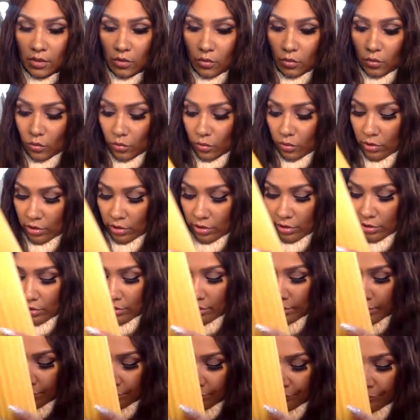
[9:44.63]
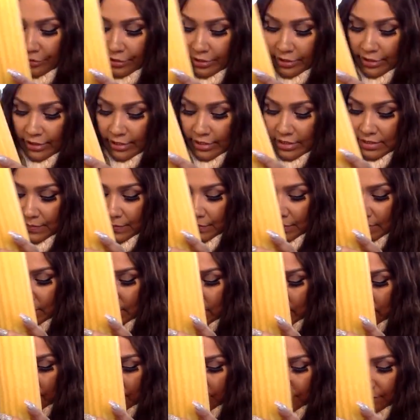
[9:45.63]
or they're really
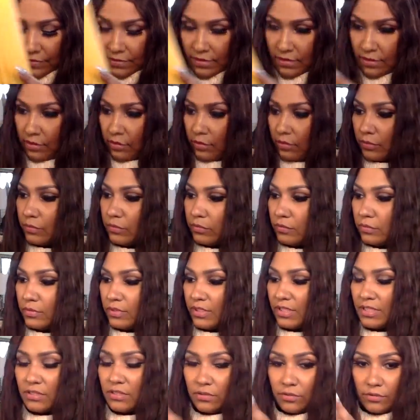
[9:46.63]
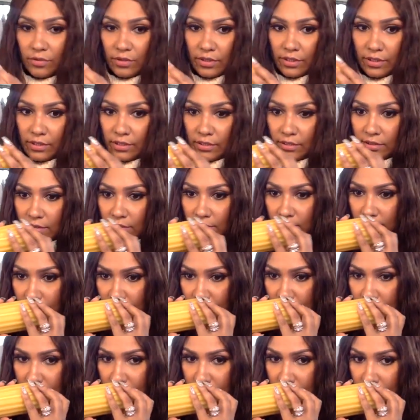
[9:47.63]
expensive. So these are really good
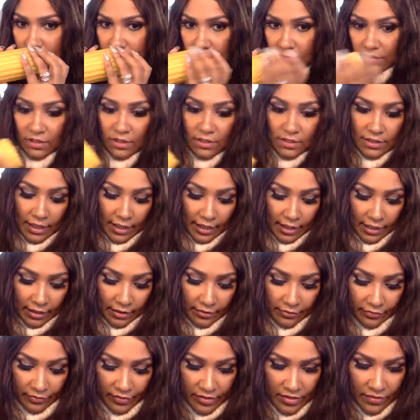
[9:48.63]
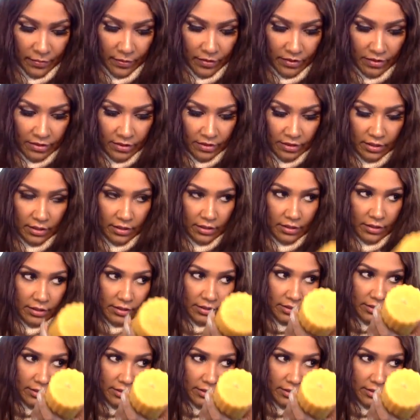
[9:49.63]
to have, especially.